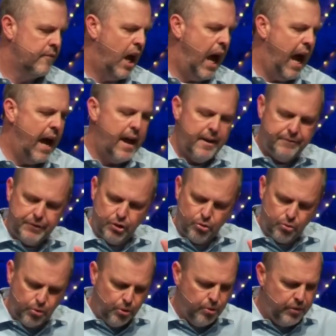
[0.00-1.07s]
I have to
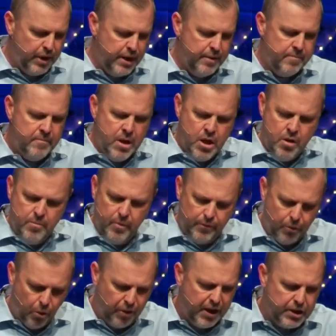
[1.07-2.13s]
screw them
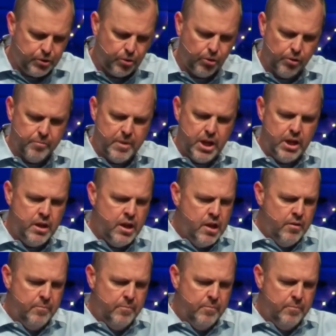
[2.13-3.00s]
before they screw me